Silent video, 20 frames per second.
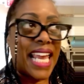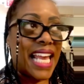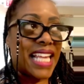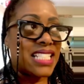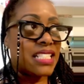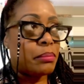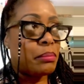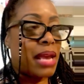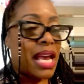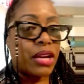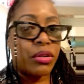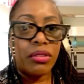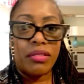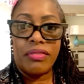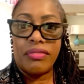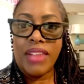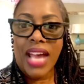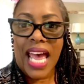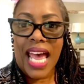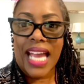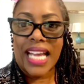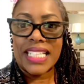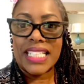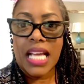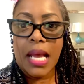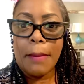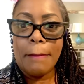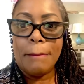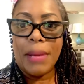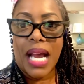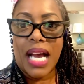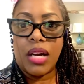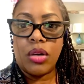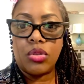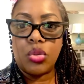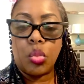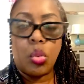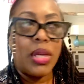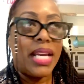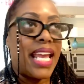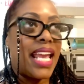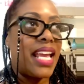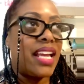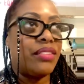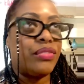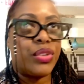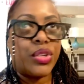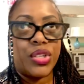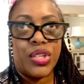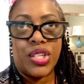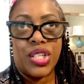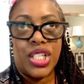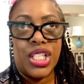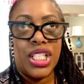as a matter of fact about whatever